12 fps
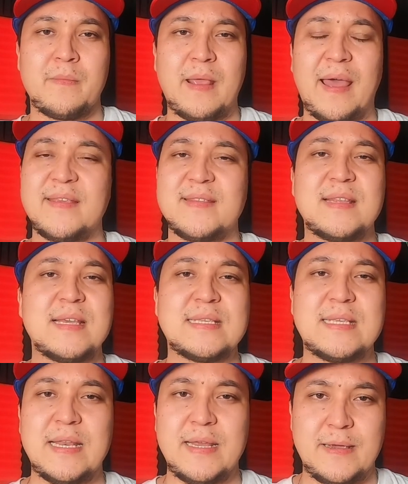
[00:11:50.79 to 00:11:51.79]

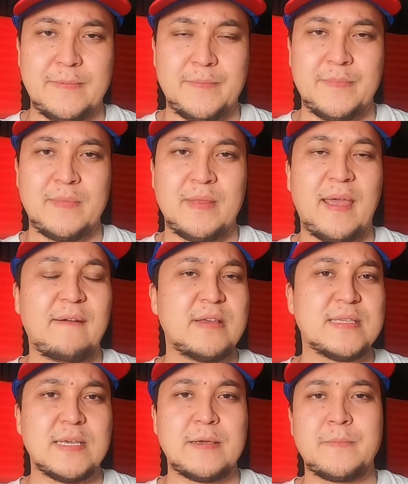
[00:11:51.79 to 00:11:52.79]
Ethnicity,
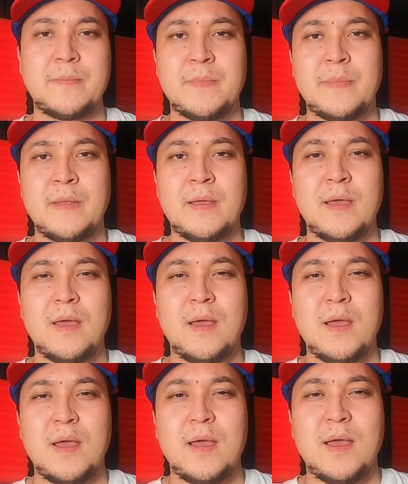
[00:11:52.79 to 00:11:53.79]
everything.
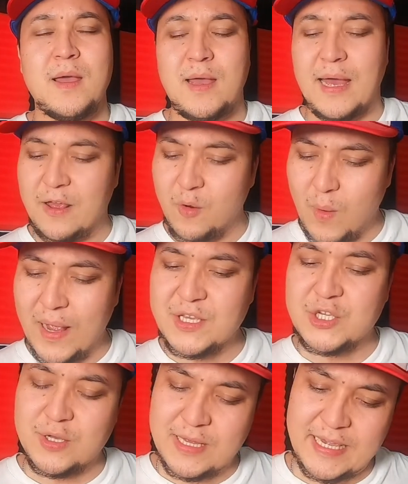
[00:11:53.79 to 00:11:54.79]
And
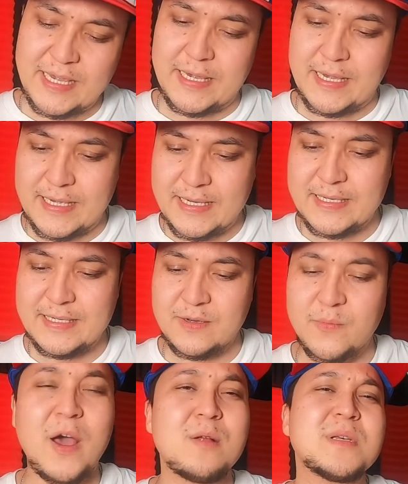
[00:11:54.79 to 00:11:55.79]
eventually,
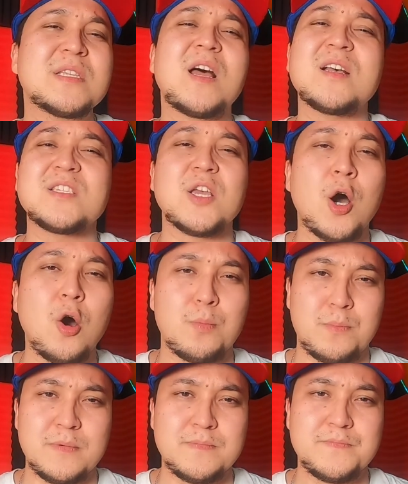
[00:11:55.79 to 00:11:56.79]
we almost lost the
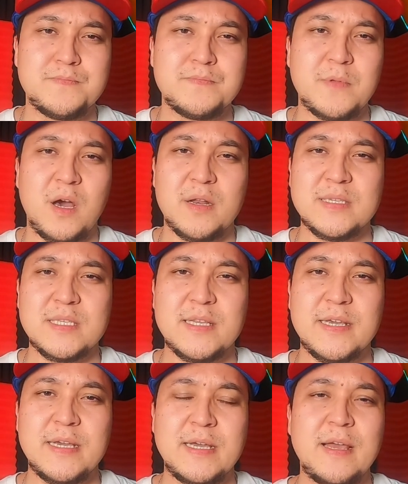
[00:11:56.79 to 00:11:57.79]
hope.
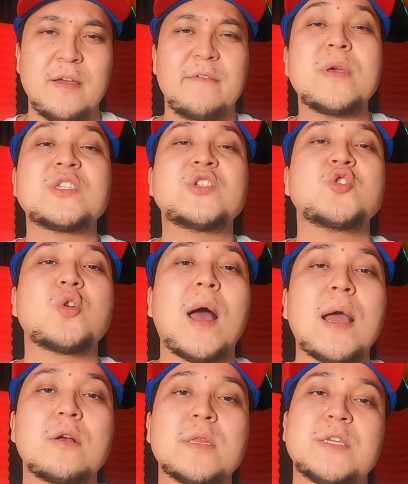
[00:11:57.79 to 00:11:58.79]
Honestly, we are
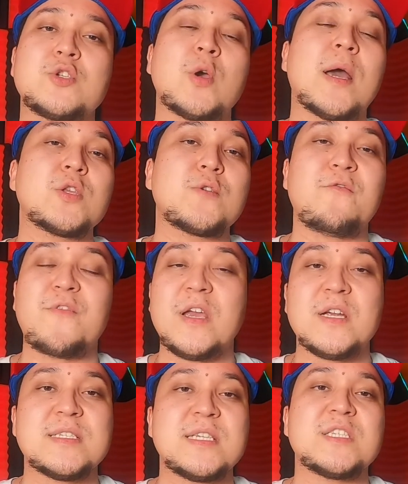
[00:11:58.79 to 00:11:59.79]
struggling, trying to
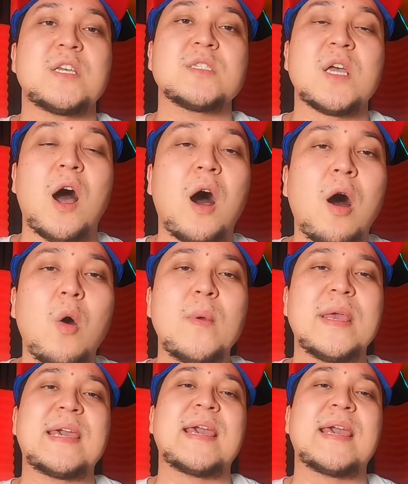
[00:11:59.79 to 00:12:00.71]
figure this out, how we